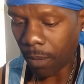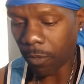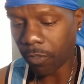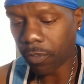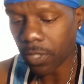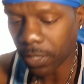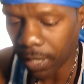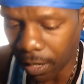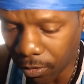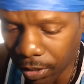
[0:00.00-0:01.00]
I'm a
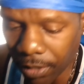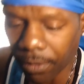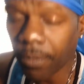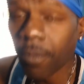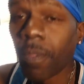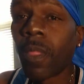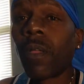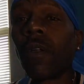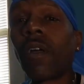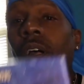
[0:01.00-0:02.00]
freestyle reader.
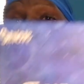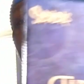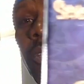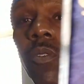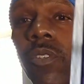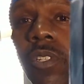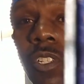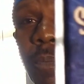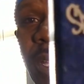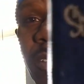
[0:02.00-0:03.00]
I'm using the
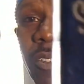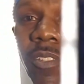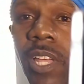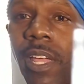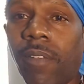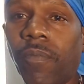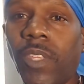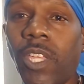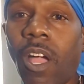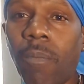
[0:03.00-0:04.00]
Spencer's deck.
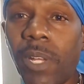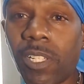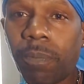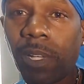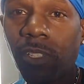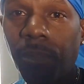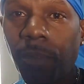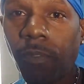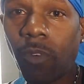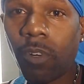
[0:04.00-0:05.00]
Y'all been to Spencer's
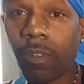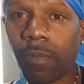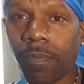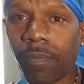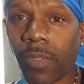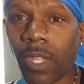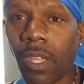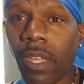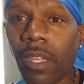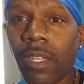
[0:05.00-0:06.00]
before?
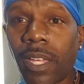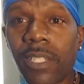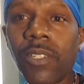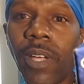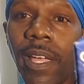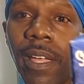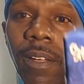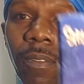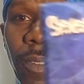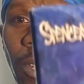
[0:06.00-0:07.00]
Yes, you
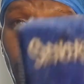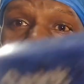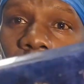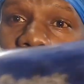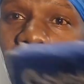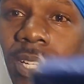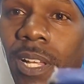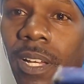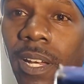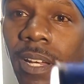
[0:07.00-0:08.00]
have. You know what they
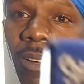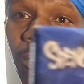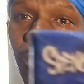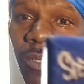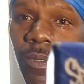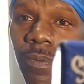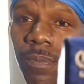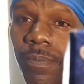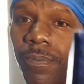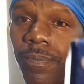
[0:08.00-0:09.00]
selling there, don't you?
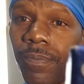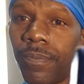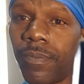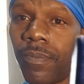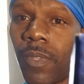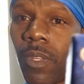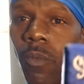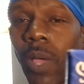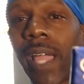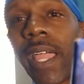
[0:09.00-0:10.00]

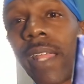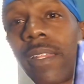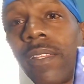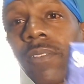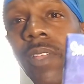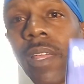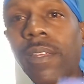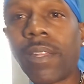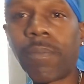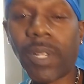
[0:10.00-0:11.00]
Well, I got this out
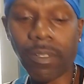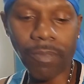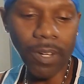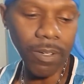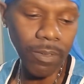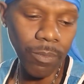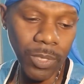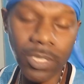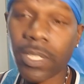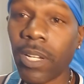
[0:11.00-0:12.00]
of that motherfucker,
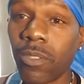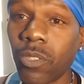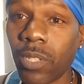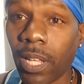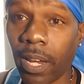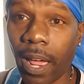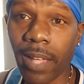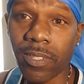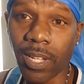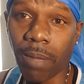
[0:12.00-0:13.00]
which tells you that
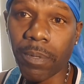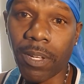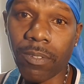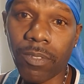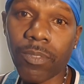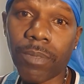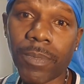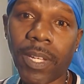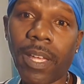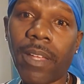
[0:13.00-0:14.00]
I shop there too
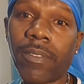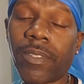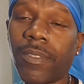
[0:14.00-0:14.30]
sometimes.